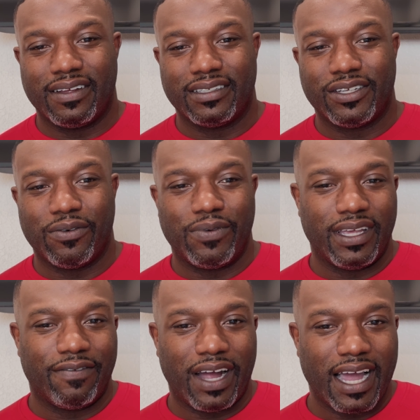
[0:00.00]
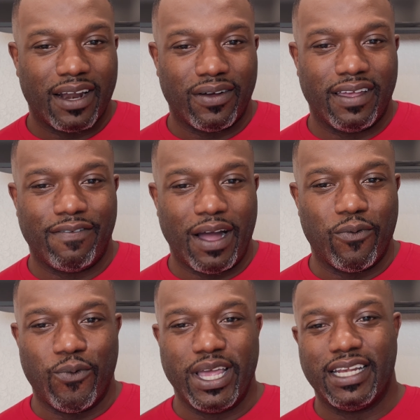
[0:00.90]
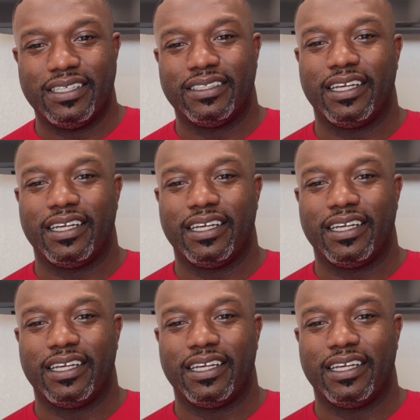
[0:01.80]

so if, we, if I got to, if I win,